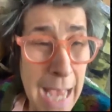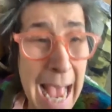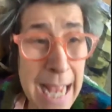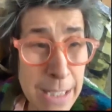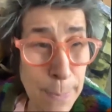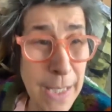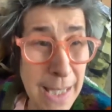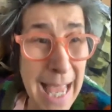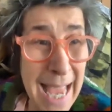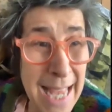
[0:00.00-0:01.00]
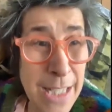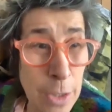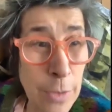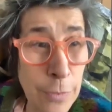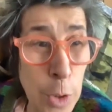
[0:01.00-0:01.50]
had been the head
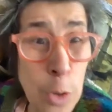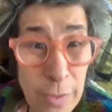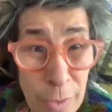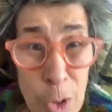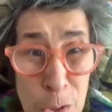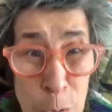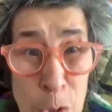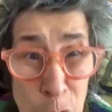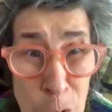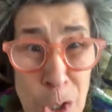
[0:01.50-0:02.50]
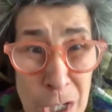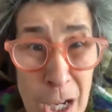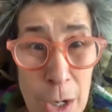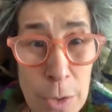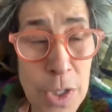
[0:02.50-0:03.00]
of Universal
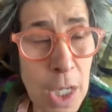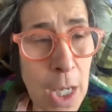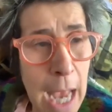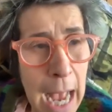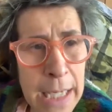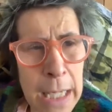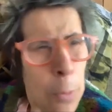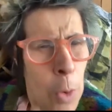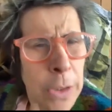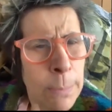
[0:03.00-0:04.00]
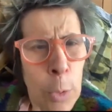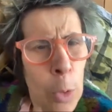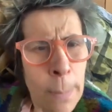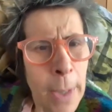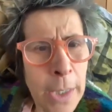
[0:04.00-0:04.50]
Studios, and he wanted
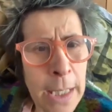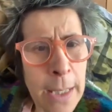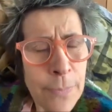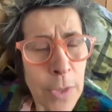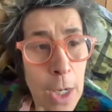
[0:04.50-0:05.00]
more money.